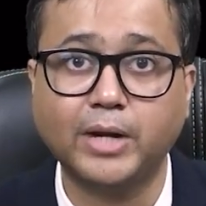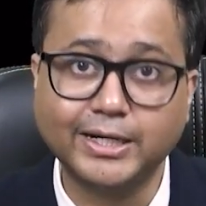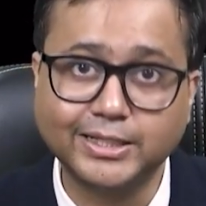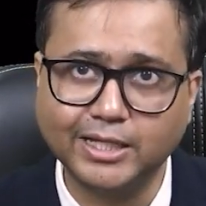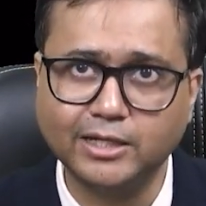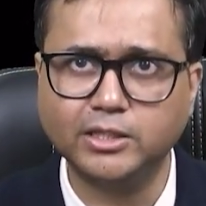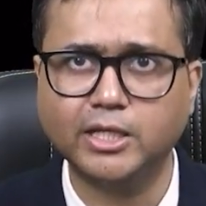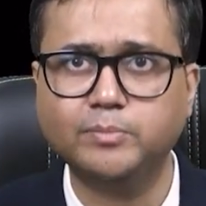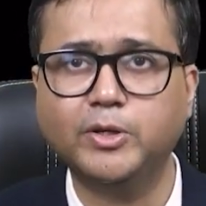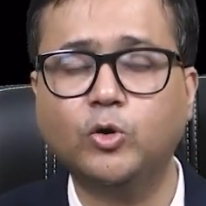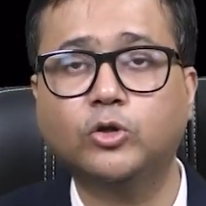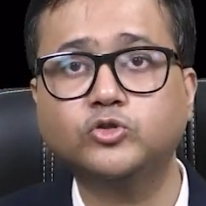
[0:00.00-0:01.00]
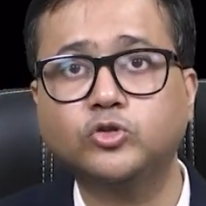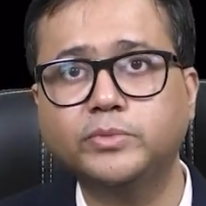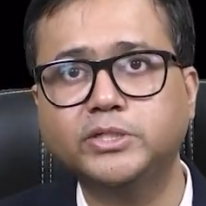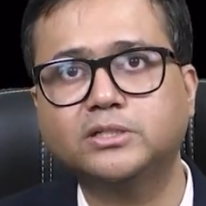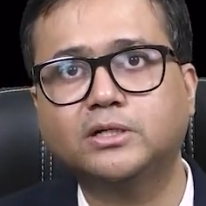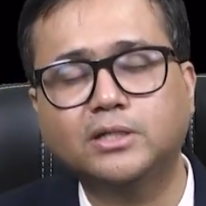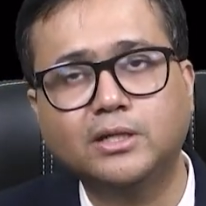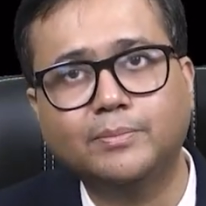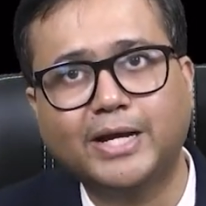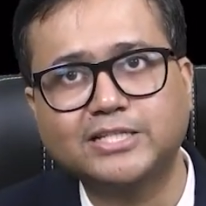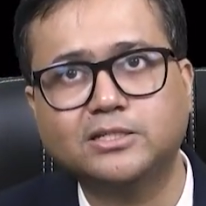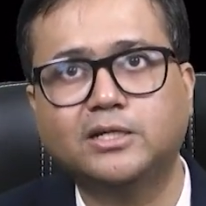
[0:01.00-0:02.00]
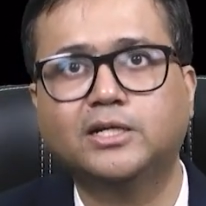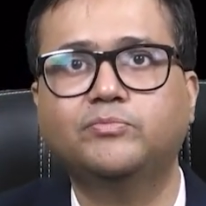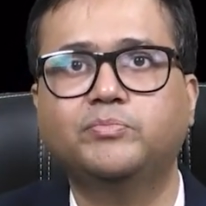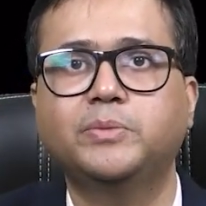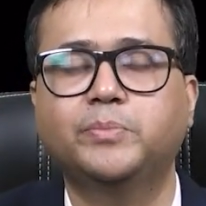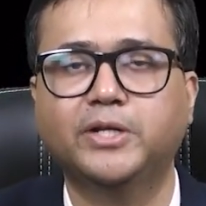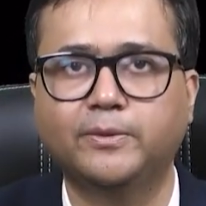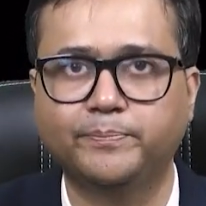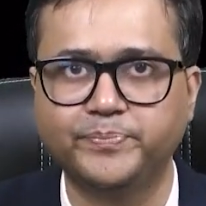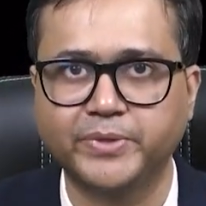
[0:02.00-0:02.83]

And then there may also be certain imaginative people